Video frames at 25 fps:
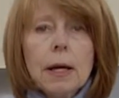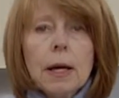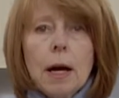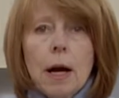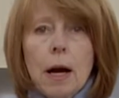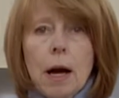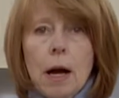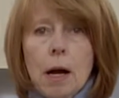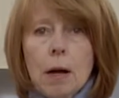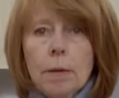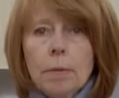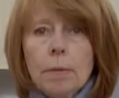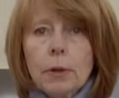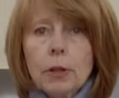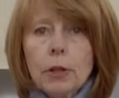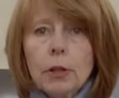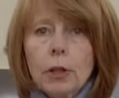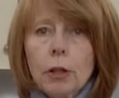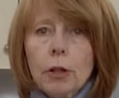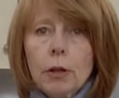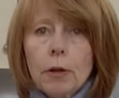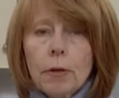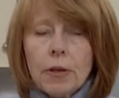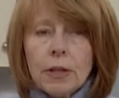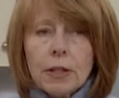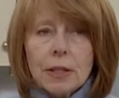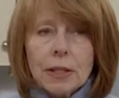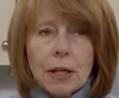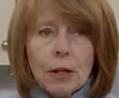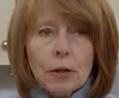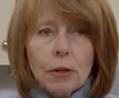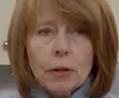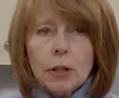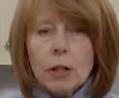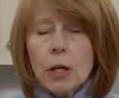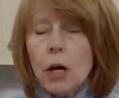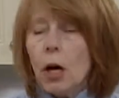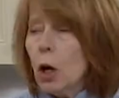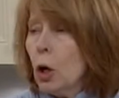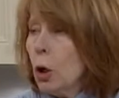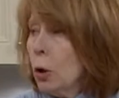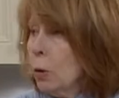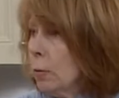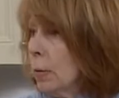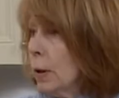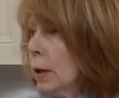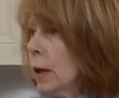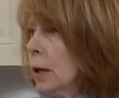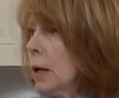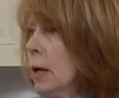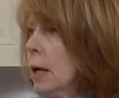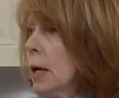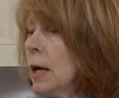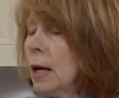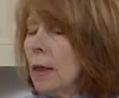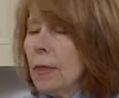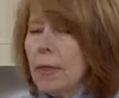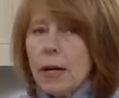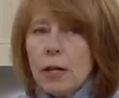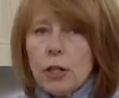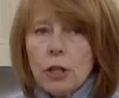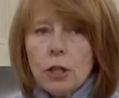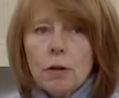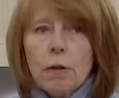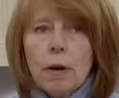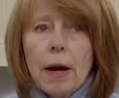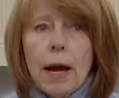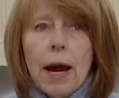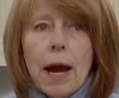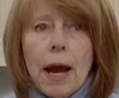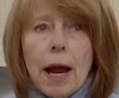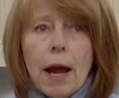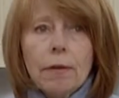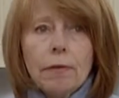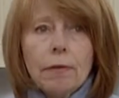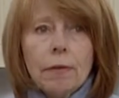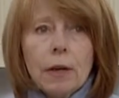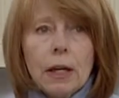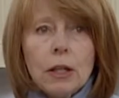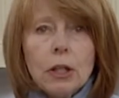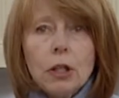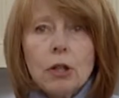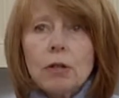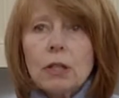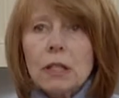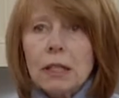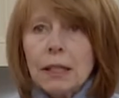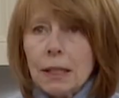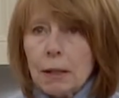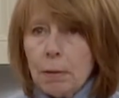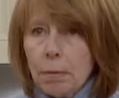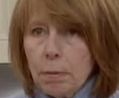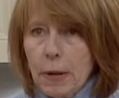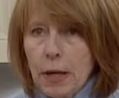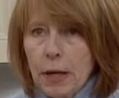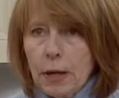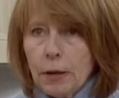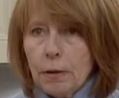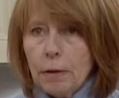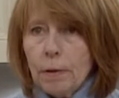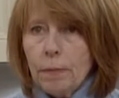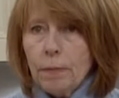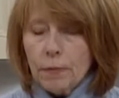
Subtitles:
the serotonin that you have, you sleep better.